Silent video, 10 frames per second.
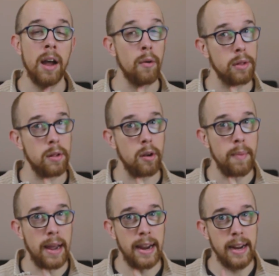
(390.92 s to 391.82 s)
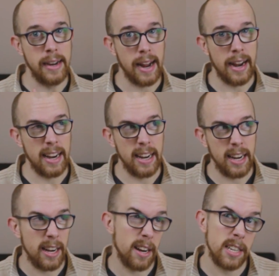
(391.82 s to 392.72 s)
I also made
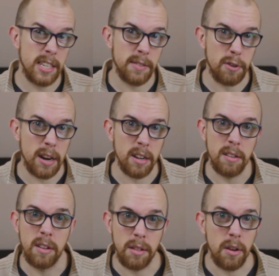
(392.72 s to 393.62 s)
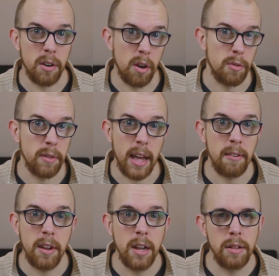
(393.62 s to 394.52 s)
an initiative tracker, so I'll go through
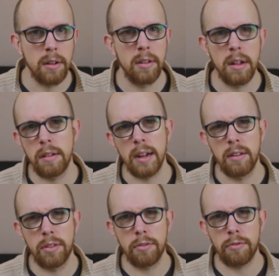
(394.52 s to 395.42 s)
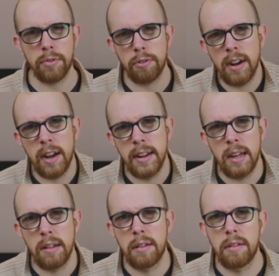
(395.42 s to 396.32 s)
that. So there's like 3
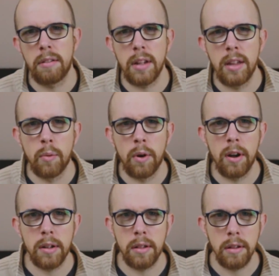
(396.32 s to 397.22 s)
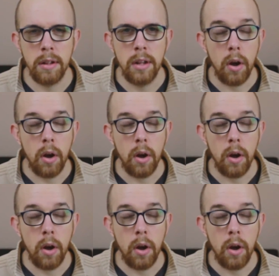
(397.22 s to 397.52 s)
ideas in the works.